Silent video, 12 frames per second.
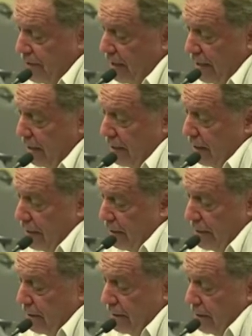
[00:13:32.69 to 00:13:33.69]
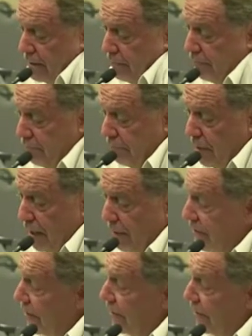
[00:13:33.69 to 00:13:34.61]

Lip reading: well, it's a